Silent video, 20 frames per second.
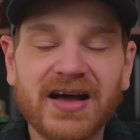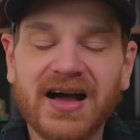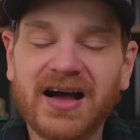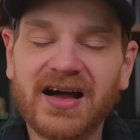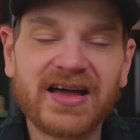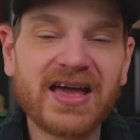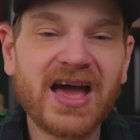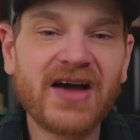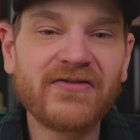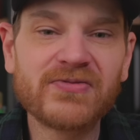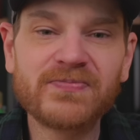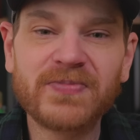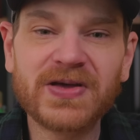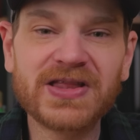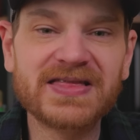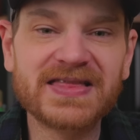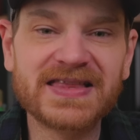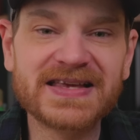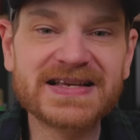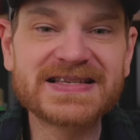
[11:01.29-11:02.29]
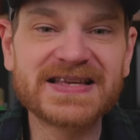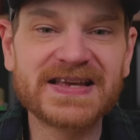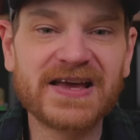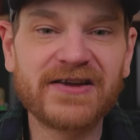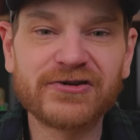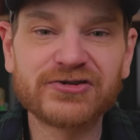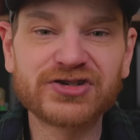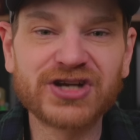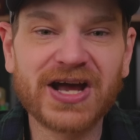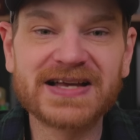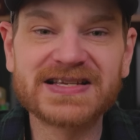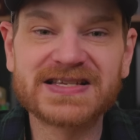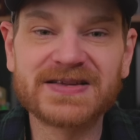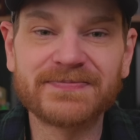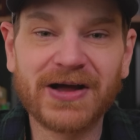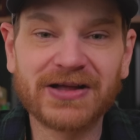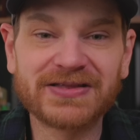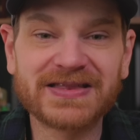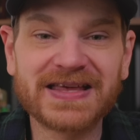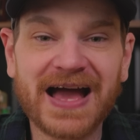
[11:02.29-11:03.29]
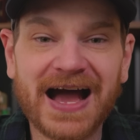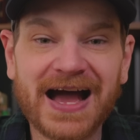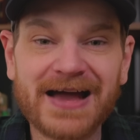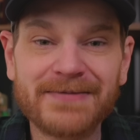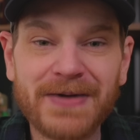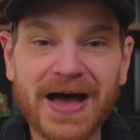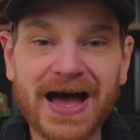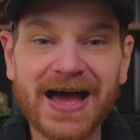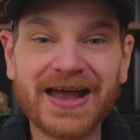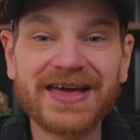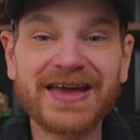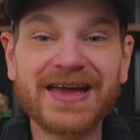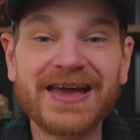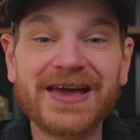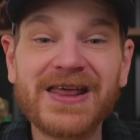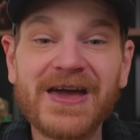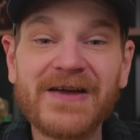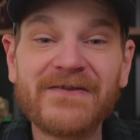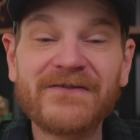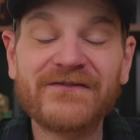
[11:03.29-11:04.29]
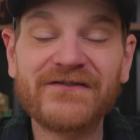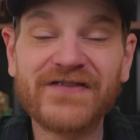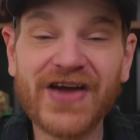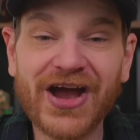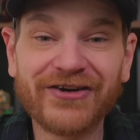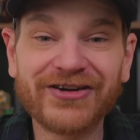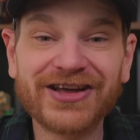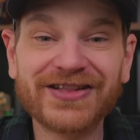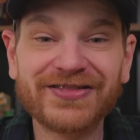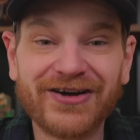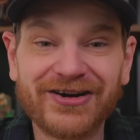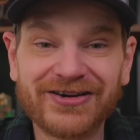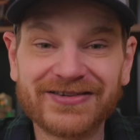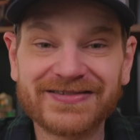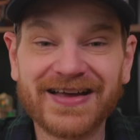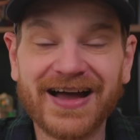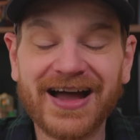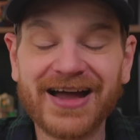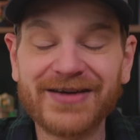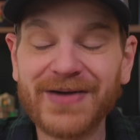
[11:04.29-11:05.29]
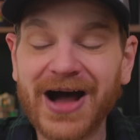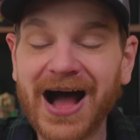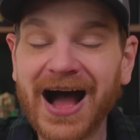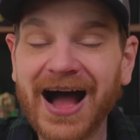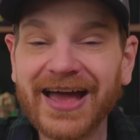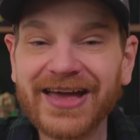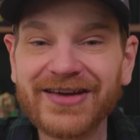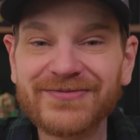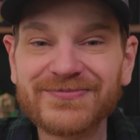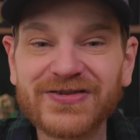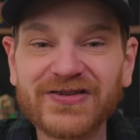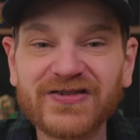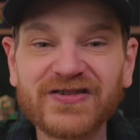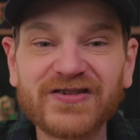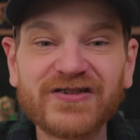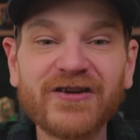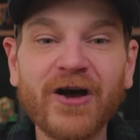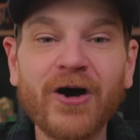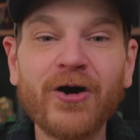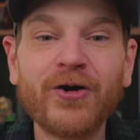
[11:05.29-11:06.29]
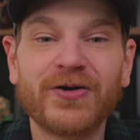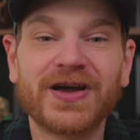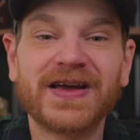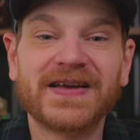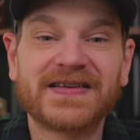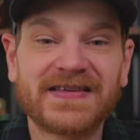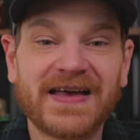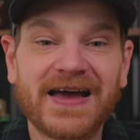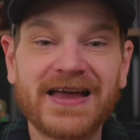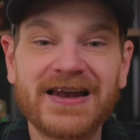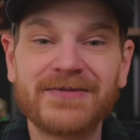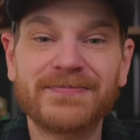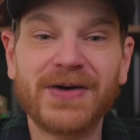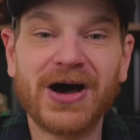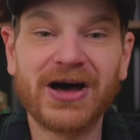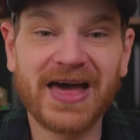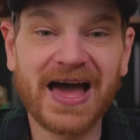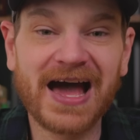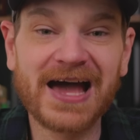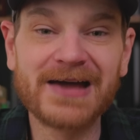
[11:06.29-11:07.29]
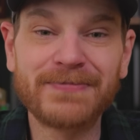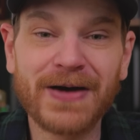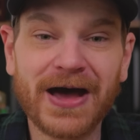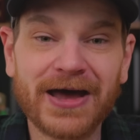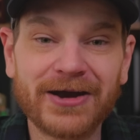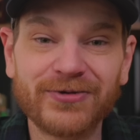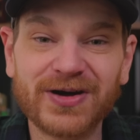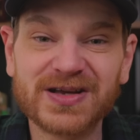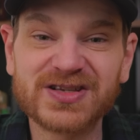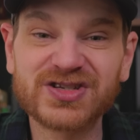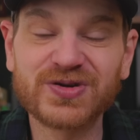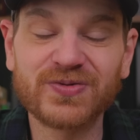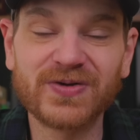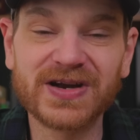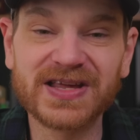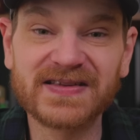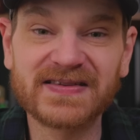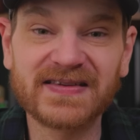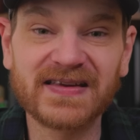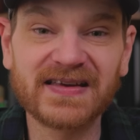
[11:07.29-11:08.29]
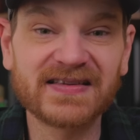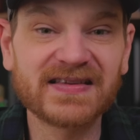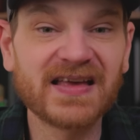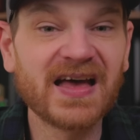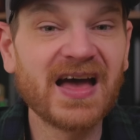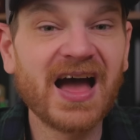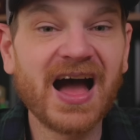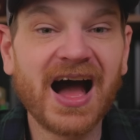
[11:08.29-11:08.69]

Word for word: I haven't been this energized about the iPad in a very long time. I am so excited about iPadOS twenty-six.